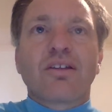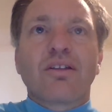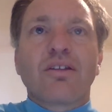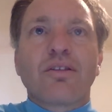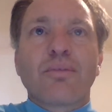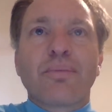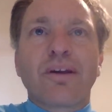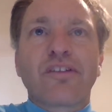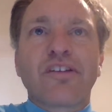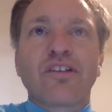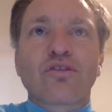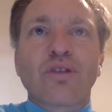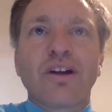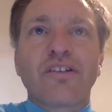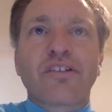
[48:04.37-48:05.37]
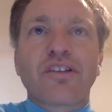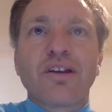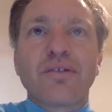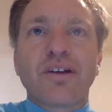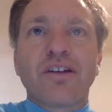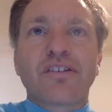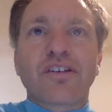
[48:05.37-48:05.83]
The Pixie
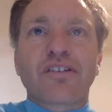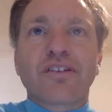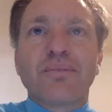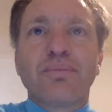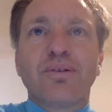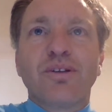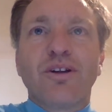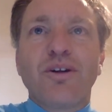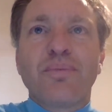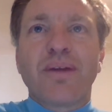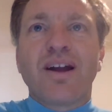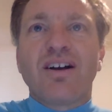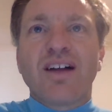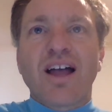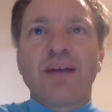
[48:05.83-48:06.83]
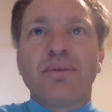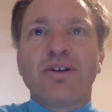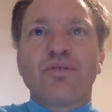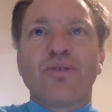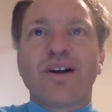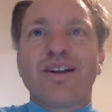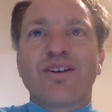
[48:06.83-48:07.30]
transceiver is a simple low-power amateur
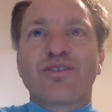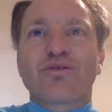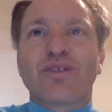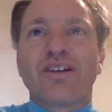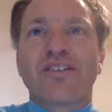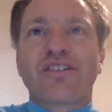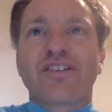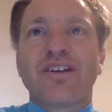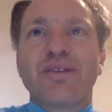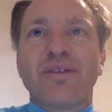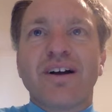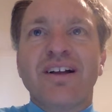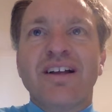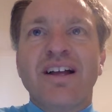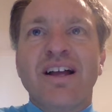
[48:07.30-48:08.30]
radio transceiver